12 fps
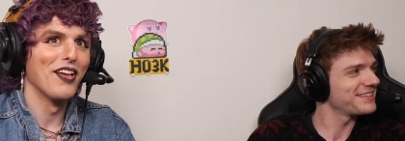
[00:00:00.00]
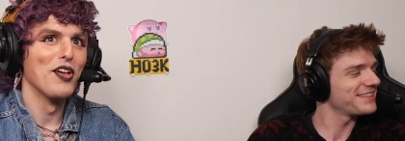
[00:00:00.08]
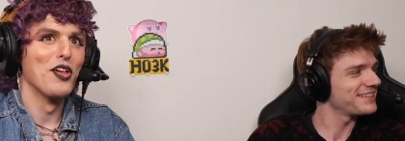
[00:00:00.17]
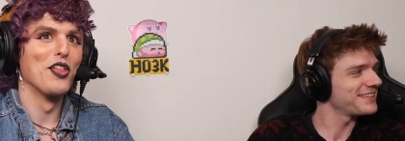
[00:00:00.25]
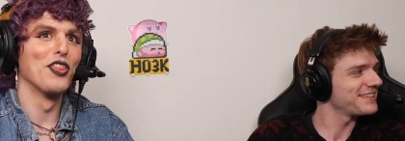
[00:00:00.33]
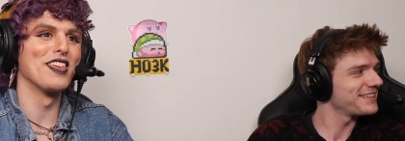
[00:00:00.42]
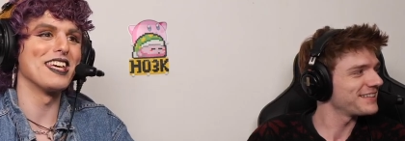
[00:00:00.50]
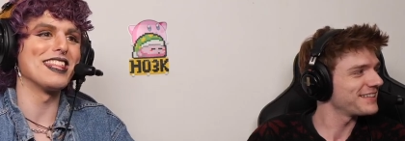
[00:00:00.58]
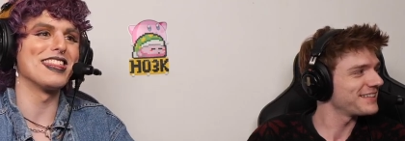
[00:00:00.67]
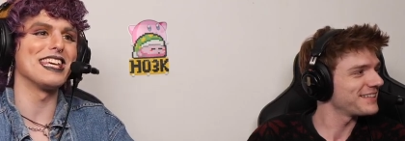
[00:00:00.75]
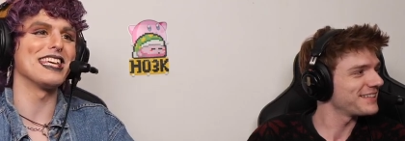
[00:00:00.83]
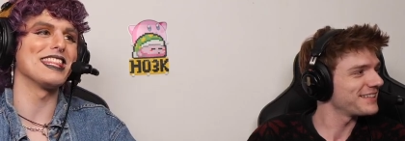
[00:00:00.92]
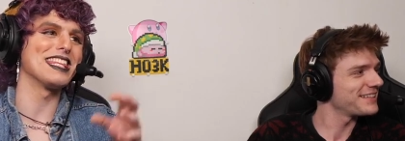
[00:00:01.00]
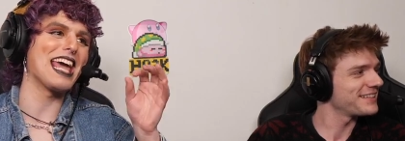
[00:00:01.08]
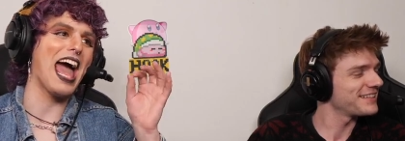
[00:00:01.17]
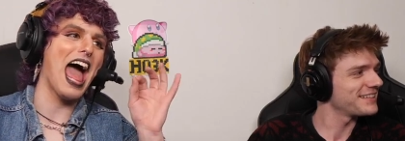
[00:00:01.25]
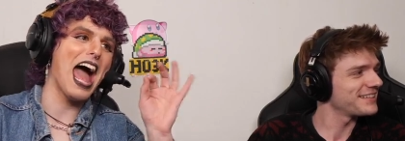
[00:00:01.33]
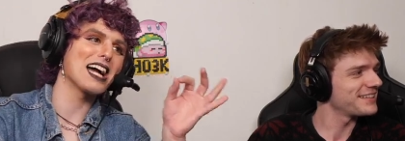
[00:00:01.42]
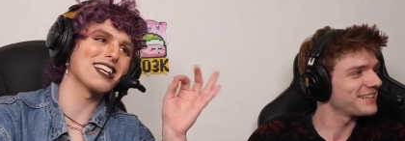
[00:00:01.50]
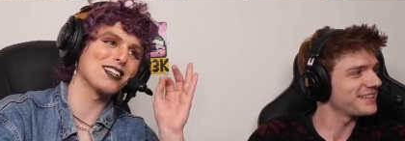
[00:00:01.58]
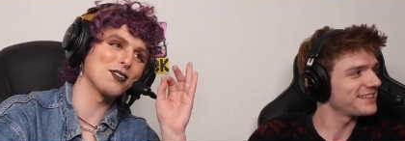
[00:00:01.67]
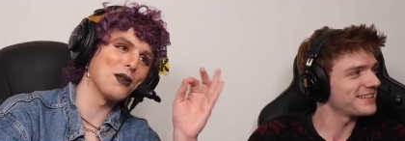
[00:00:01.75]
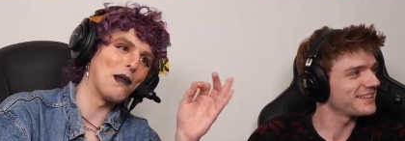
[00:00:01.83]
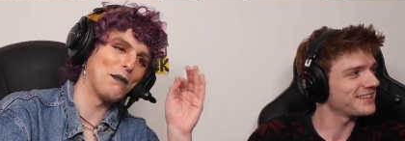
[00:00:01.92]
Speaker 1: double it up. The the
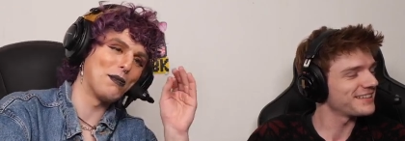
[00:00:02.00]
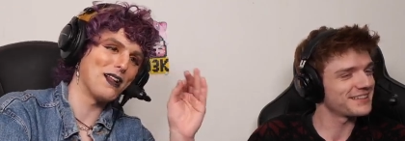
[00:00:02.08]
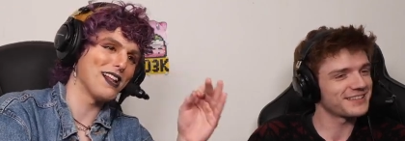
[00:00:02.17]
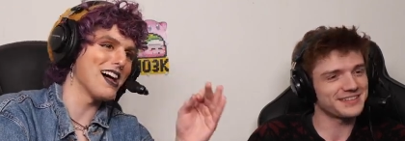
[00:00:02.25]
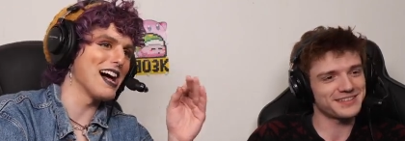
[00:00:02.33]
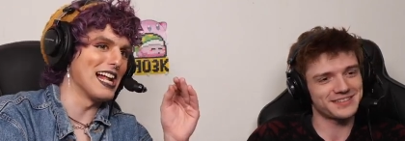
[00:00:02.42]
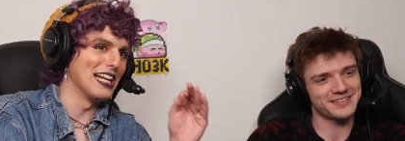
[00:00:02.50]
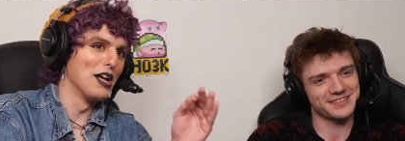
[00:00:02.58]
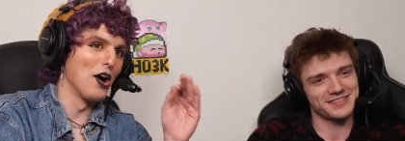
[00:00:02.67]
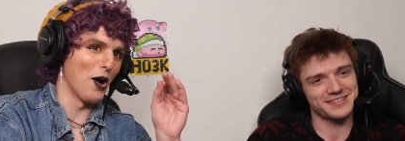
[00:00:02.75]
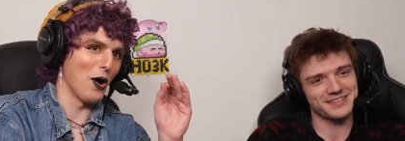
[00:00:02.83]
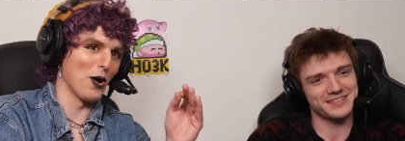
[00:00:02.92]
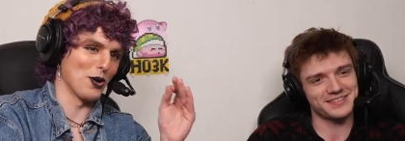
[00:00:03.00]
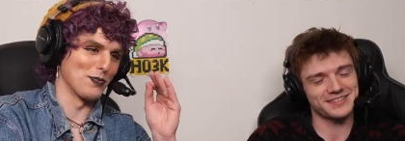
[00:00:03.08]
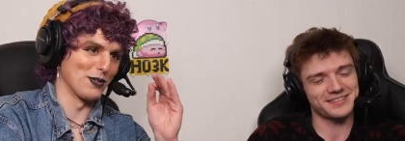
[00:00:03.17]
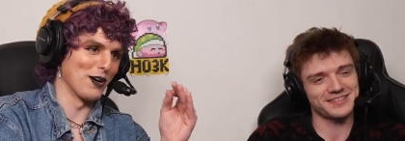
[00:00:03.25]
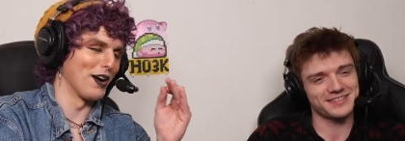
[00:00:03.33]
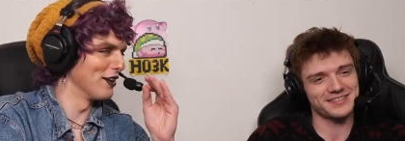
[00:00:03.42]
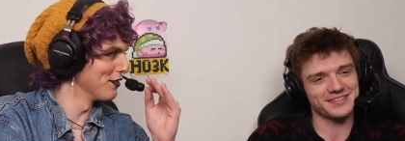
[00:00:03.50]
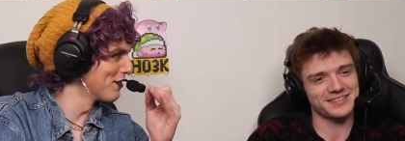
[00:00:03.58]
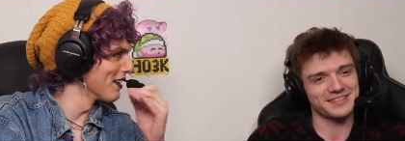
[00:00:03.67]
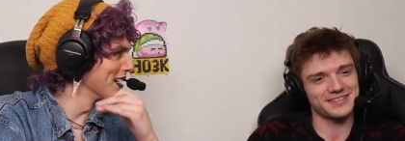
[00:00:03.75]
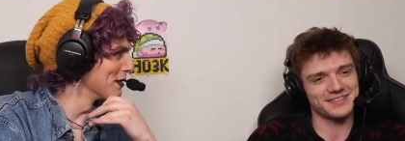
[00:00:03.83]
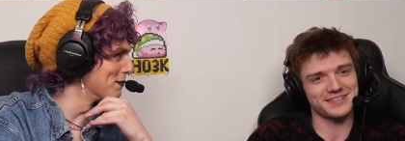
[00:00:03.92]
actual plot armor of
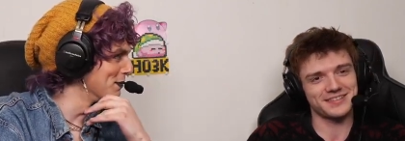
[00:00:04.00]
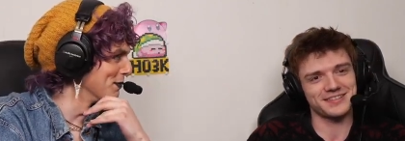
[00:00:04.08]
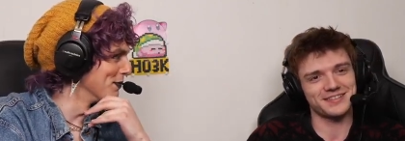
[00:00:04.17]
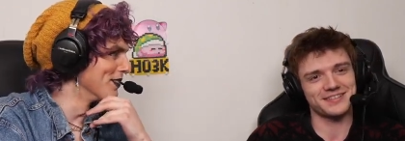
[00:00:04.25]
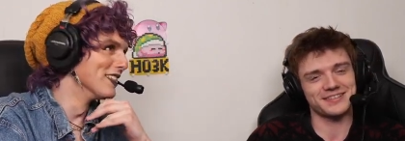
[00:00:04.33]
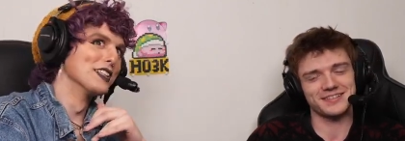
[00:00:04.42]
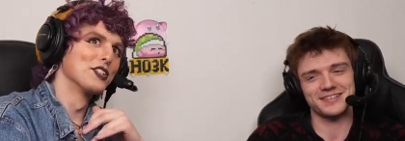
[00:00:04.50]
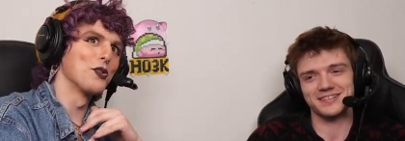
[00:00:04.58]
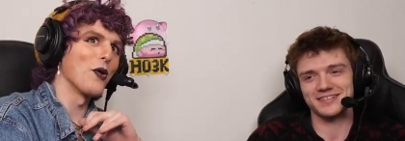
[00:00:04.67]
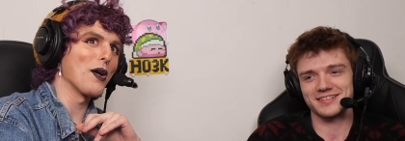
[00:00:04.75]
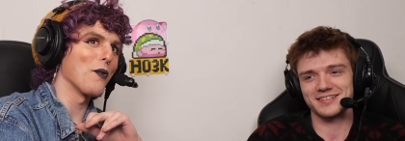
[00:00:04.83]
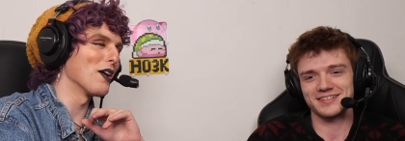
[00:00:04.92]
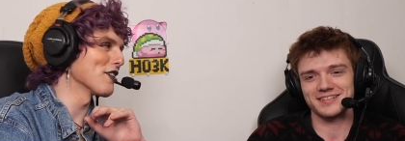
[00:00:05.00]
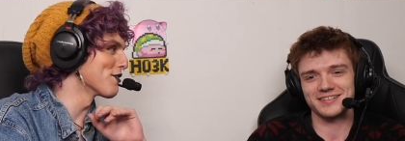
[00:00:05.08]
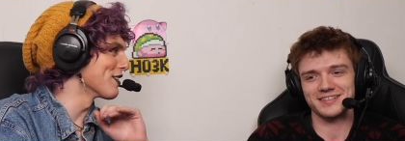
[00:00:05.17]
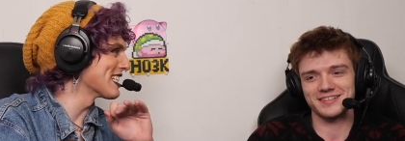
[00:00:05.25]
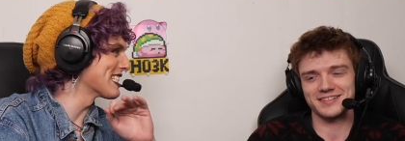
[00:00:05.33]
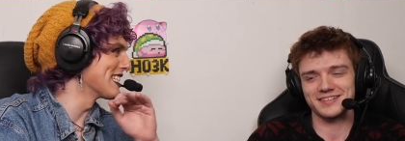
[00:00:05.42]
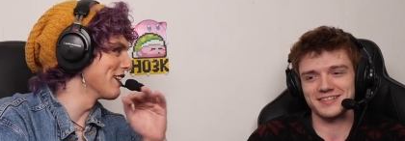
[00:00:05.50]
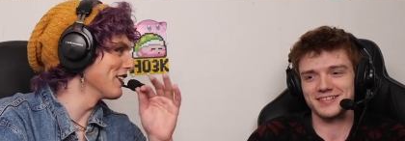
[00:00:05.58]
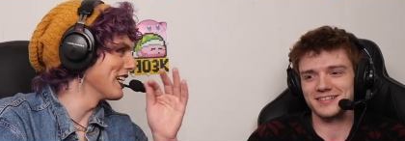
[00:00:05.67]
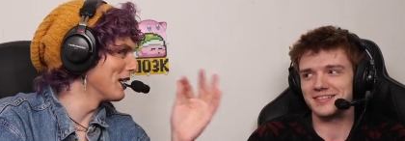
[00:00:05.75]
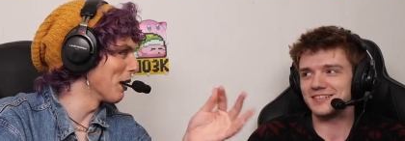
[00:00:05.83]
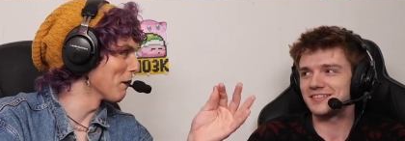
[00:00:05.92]
hmm, do I want to risk
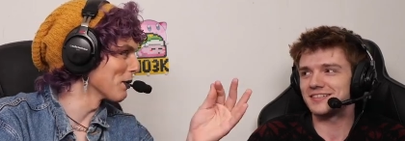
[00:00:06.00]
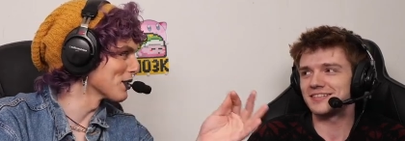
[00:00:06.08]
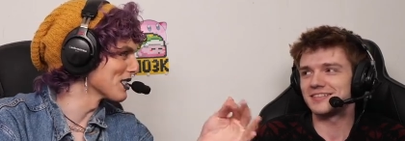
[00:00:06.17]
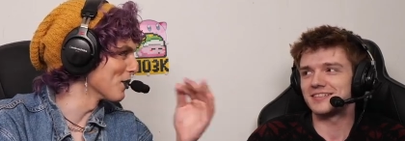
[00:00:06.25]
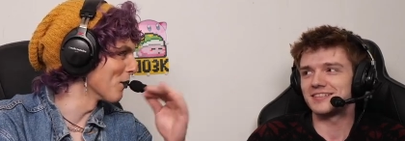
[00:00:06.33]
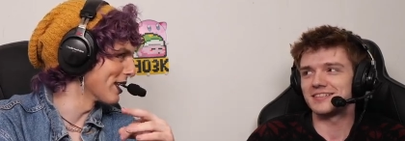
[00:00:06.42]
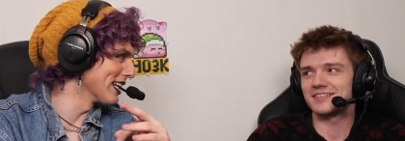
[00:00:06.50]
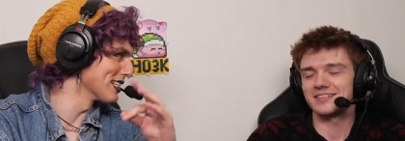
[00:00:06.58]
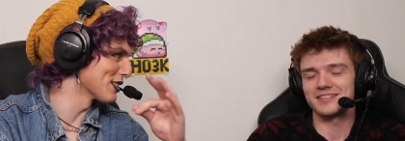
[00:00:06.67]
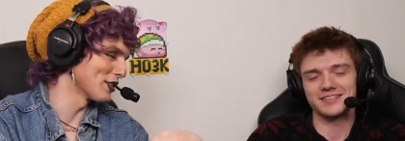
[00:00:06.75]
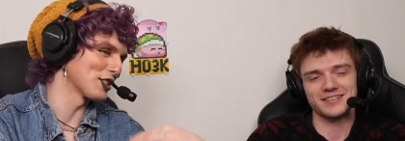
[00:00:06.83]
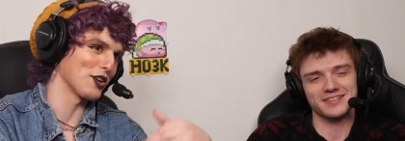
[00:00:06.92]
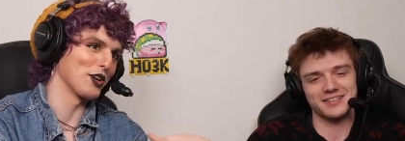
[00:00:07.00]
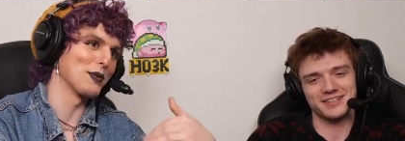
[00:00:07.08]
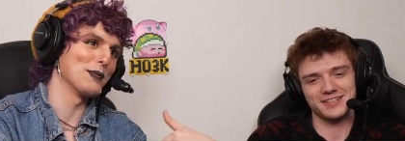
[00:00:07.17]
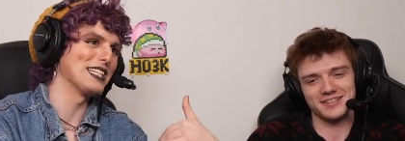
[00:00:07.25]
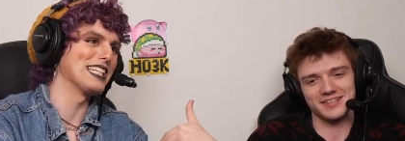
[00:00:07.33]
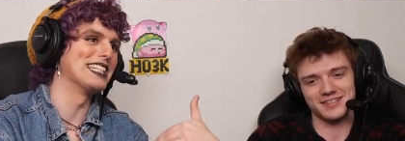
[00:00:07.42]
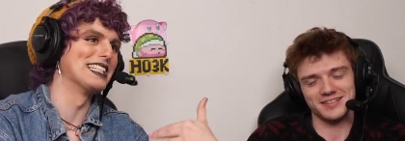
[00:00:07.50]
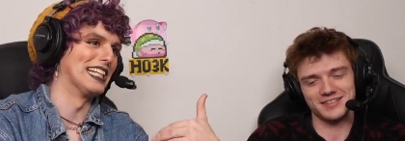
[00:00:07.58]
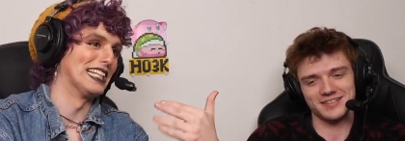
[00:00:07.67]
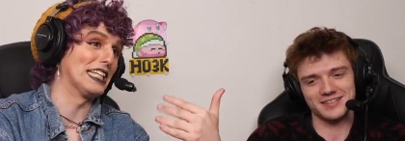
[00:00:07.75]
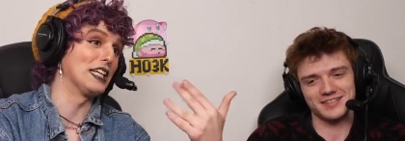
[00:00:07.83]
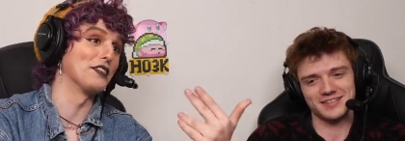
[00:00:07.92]
giving numbers the winnings of a tournament he
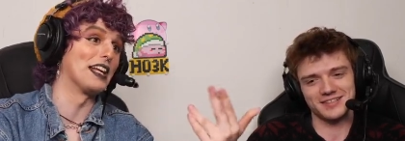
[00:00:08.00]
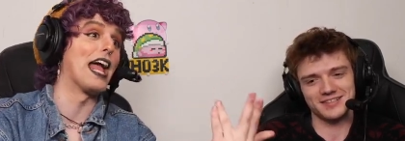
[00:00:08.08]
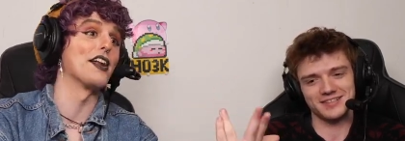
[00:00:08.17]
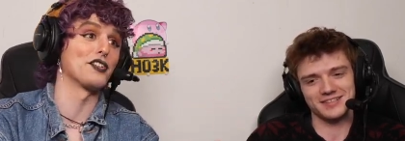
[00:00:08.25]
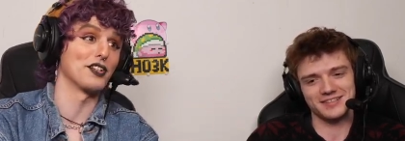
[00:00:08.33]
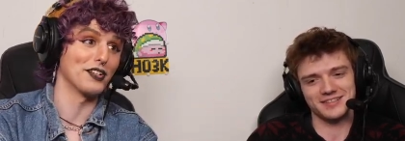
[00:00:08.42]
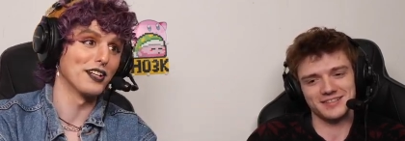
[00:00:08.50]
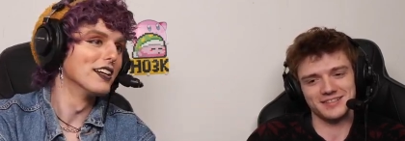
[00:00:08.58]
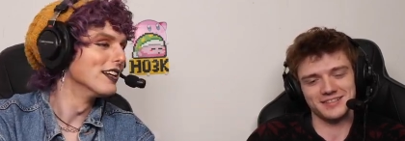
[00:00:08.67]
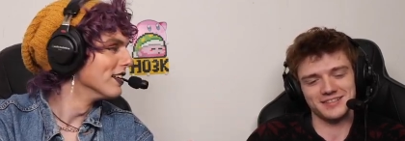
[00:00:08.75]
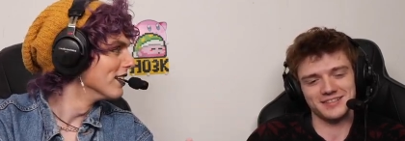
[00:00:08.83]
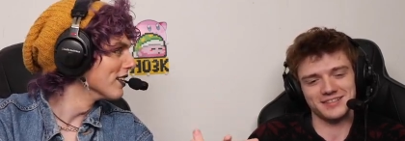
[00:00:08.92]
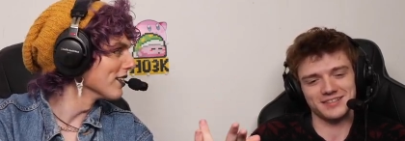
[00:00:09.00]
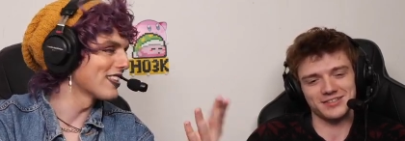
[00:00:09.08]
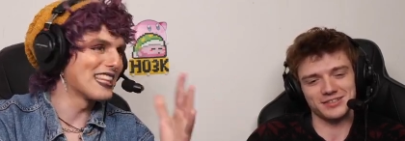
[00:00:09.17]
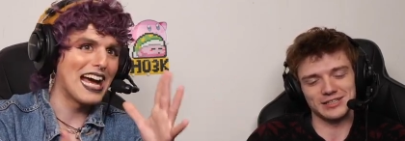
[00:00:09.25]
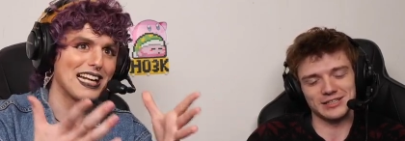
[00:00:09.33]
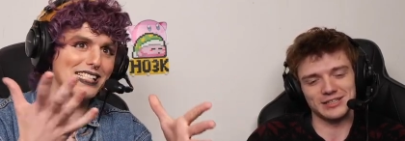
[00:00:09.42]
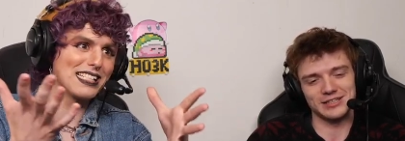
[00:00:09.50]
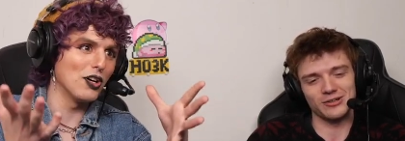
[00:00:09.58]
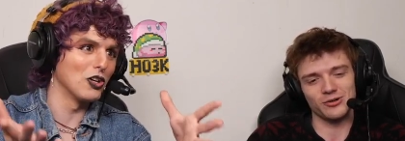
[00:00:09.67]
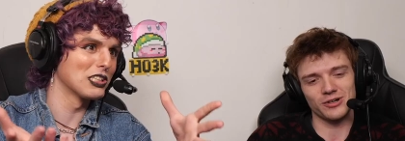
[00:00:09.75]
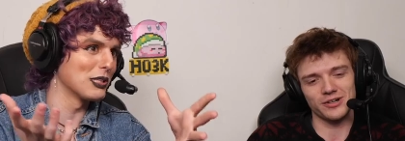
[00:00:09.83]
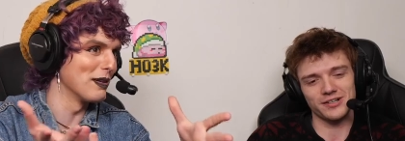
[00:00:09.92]
didn't even enter? Good that is the
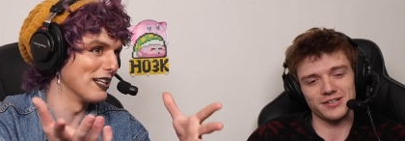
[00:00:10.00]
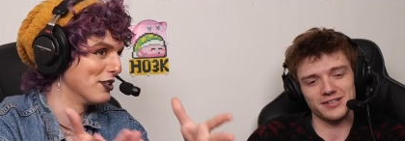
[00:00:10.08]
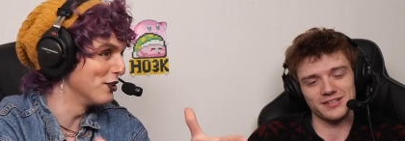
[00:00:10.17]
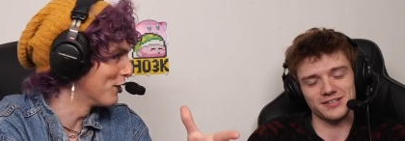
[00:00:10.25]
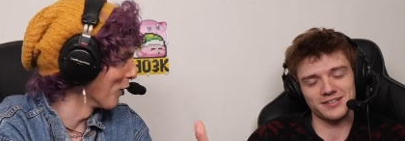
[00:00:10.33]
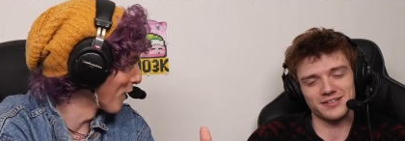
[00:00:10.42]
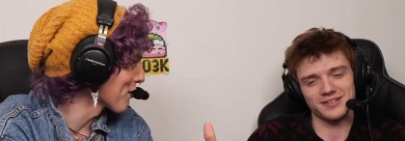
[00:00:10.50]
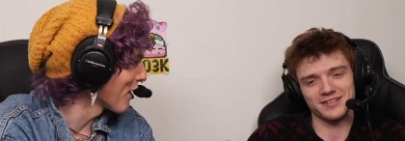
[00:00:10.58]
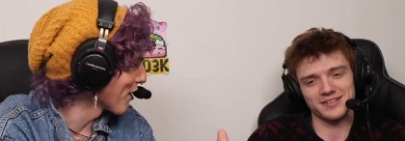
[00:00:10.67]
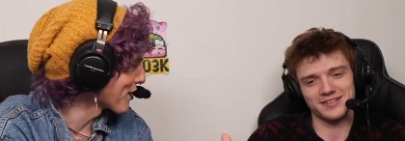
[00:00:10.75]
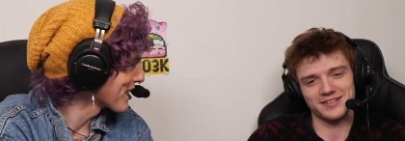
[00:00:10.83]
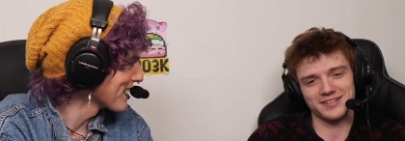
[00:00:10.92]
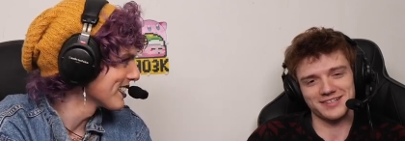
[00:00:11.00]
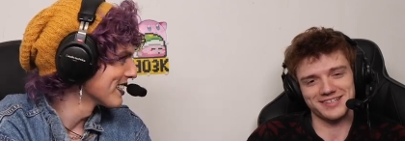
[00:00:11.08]
lord. ultimate New York arc